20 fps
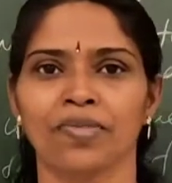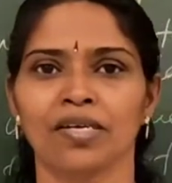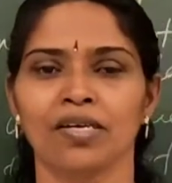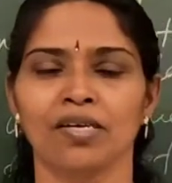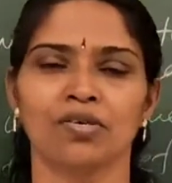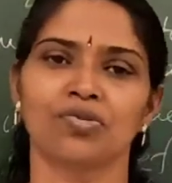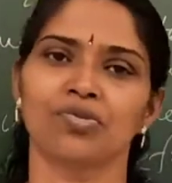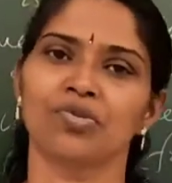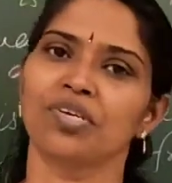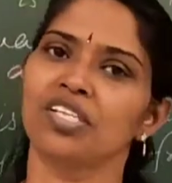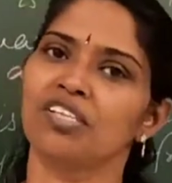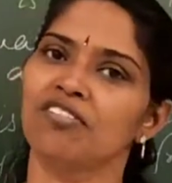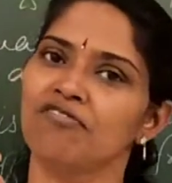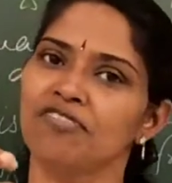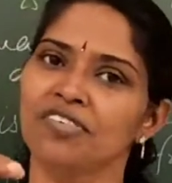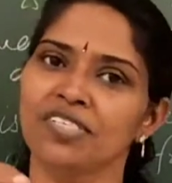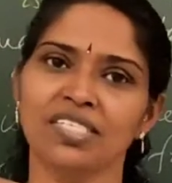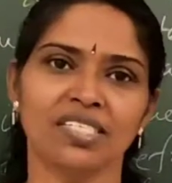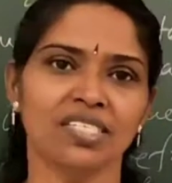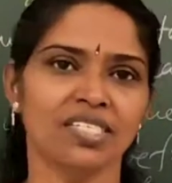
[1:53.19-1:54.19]
So in the
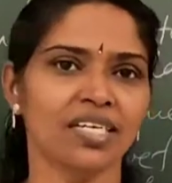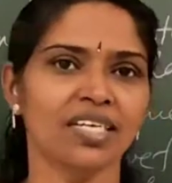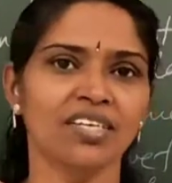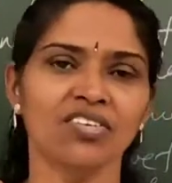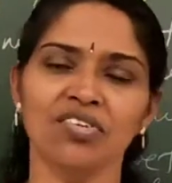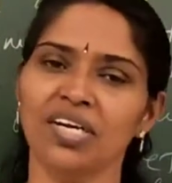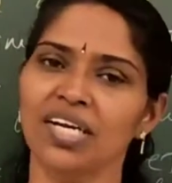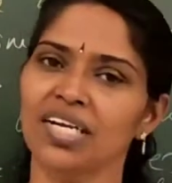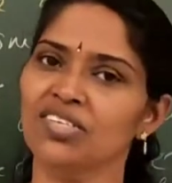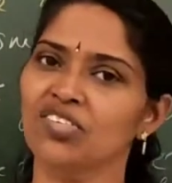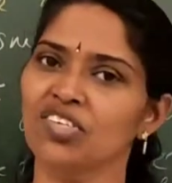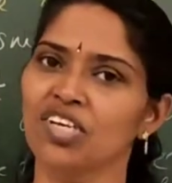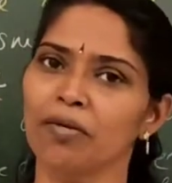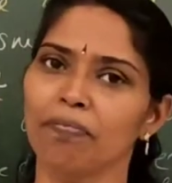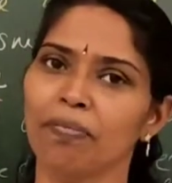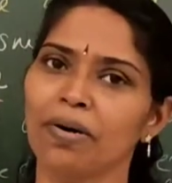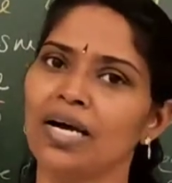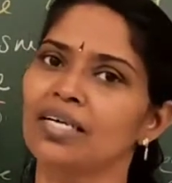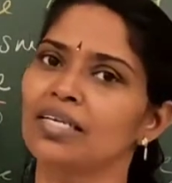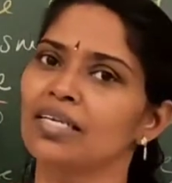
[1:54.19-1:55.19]
first introductory
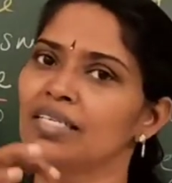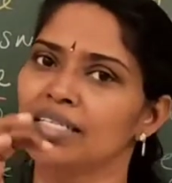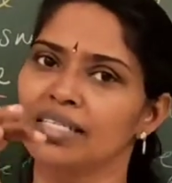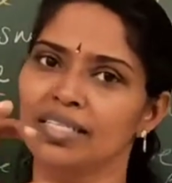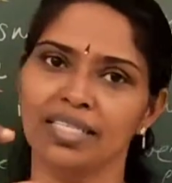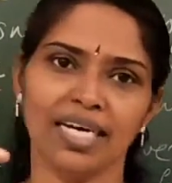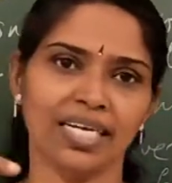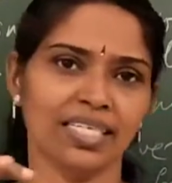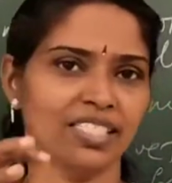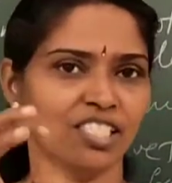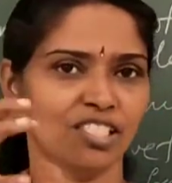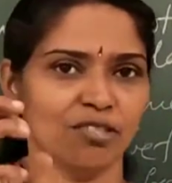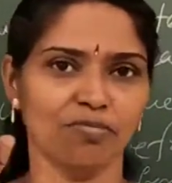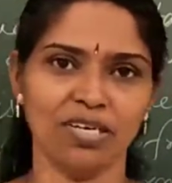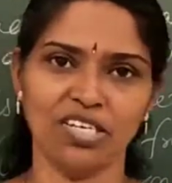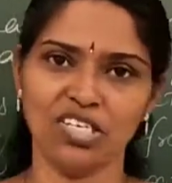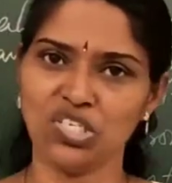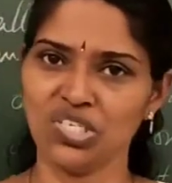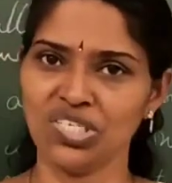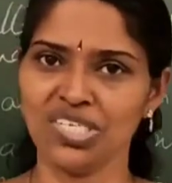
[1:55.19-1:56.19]
part that is
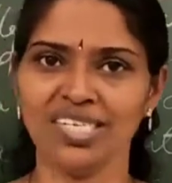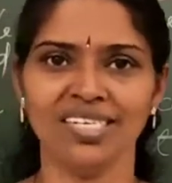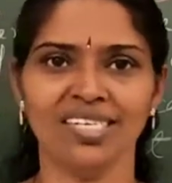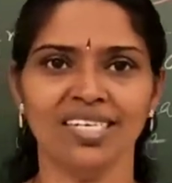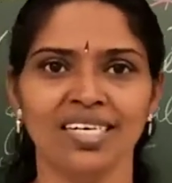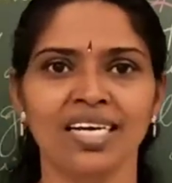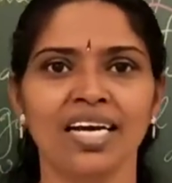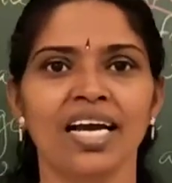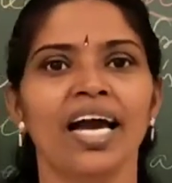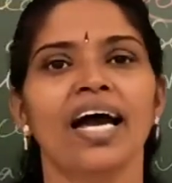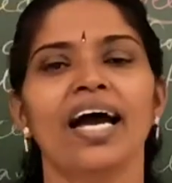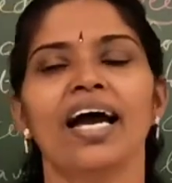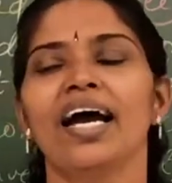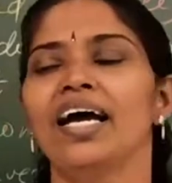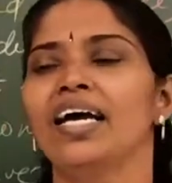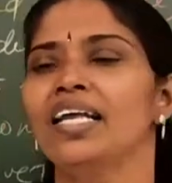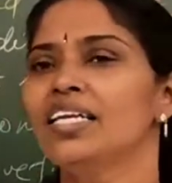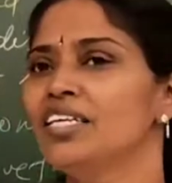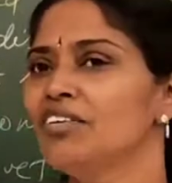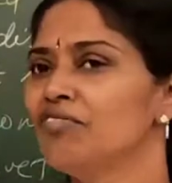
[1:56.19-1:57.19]
mentioned.
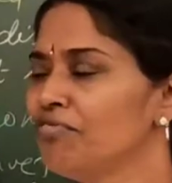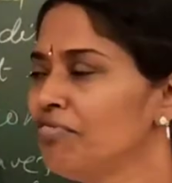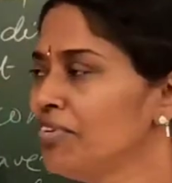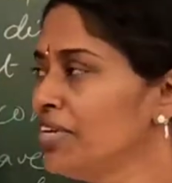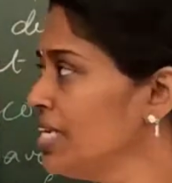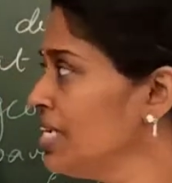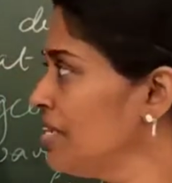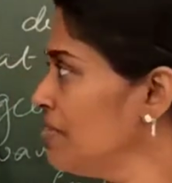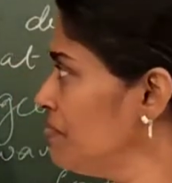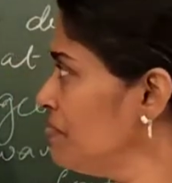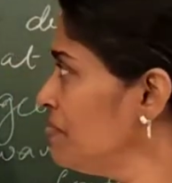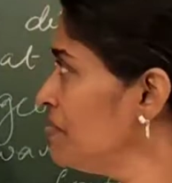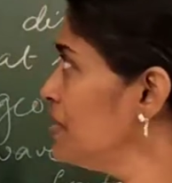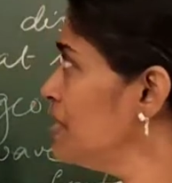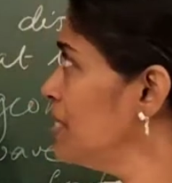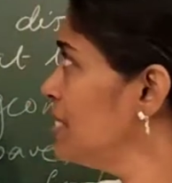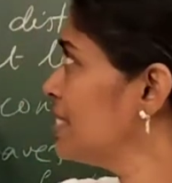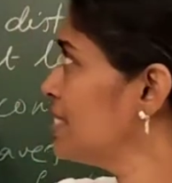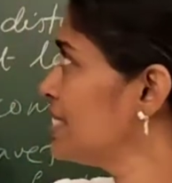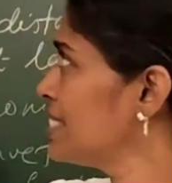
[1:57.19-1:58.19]
And
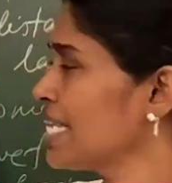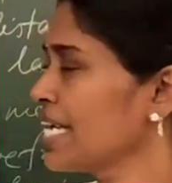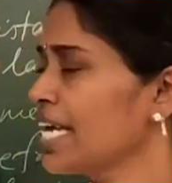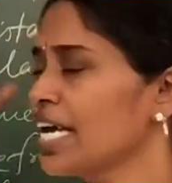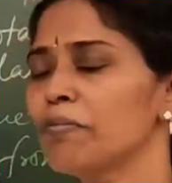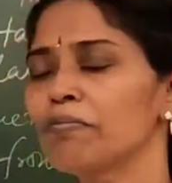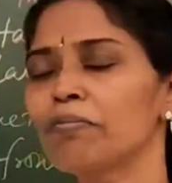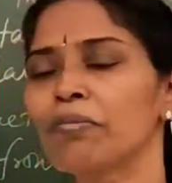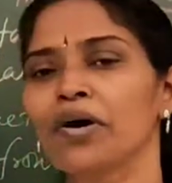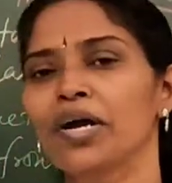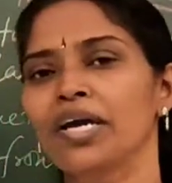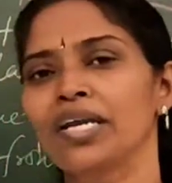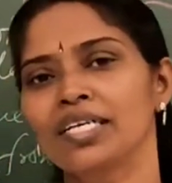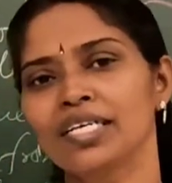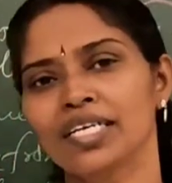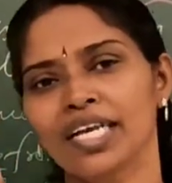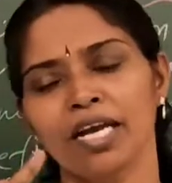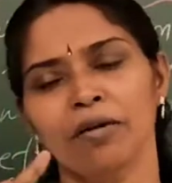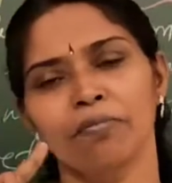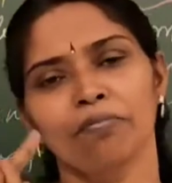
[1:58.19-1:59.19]
second point
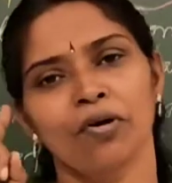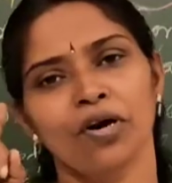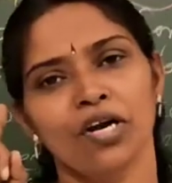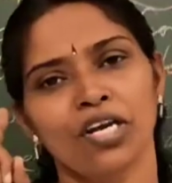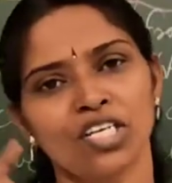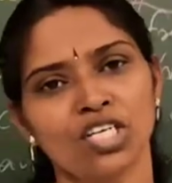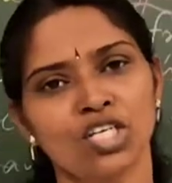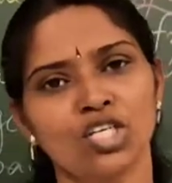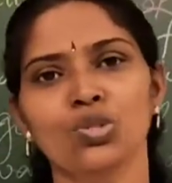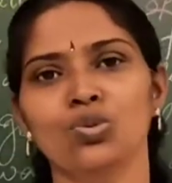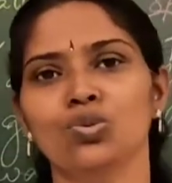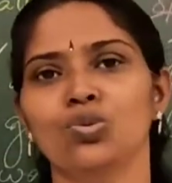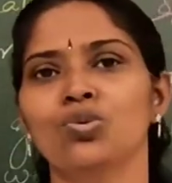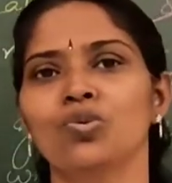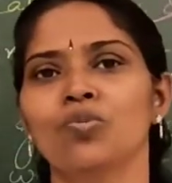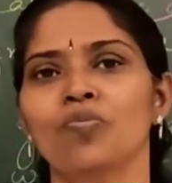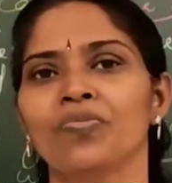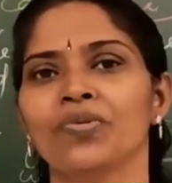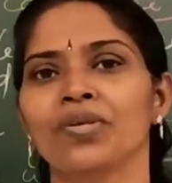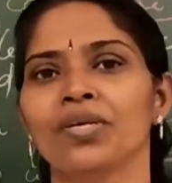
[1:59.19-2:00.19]
10.2,
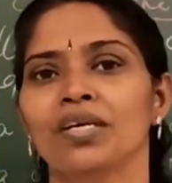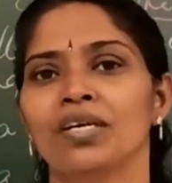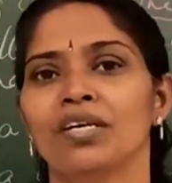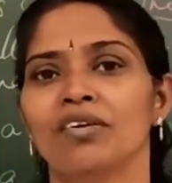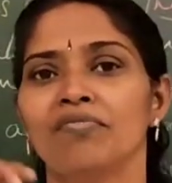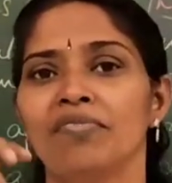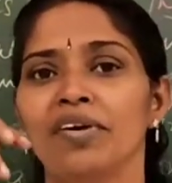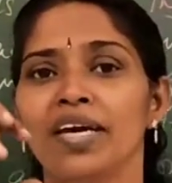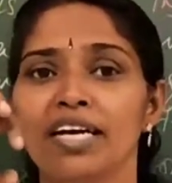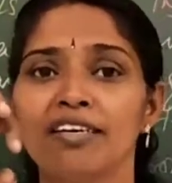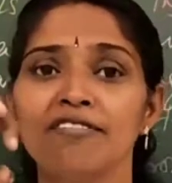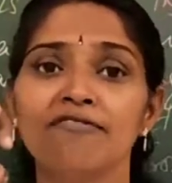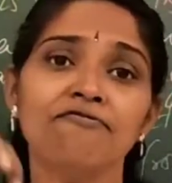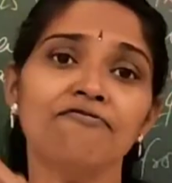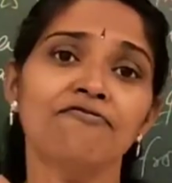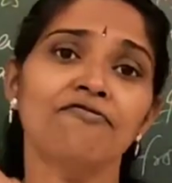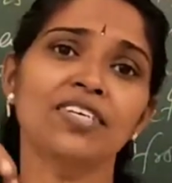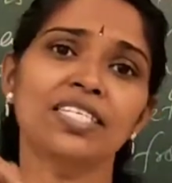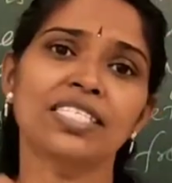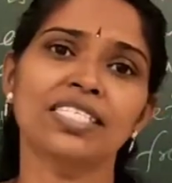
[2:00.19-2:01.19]
we
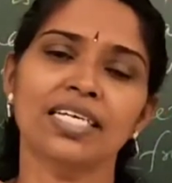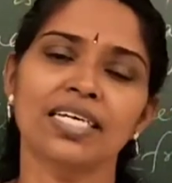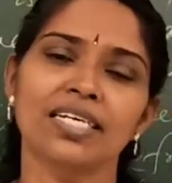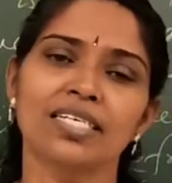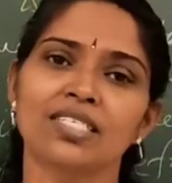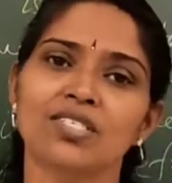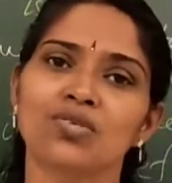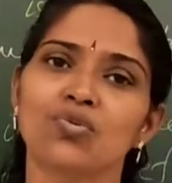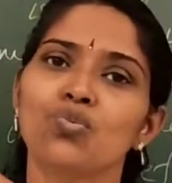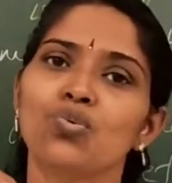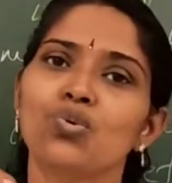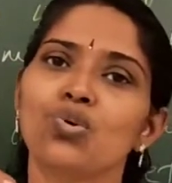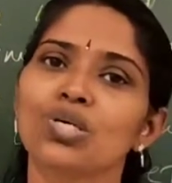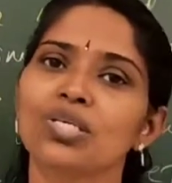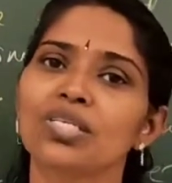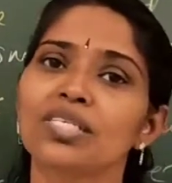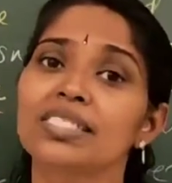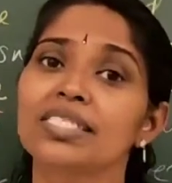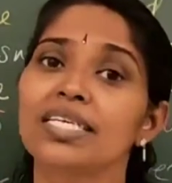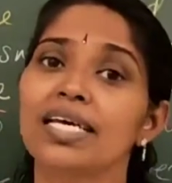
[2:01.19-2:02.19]
emphasize what is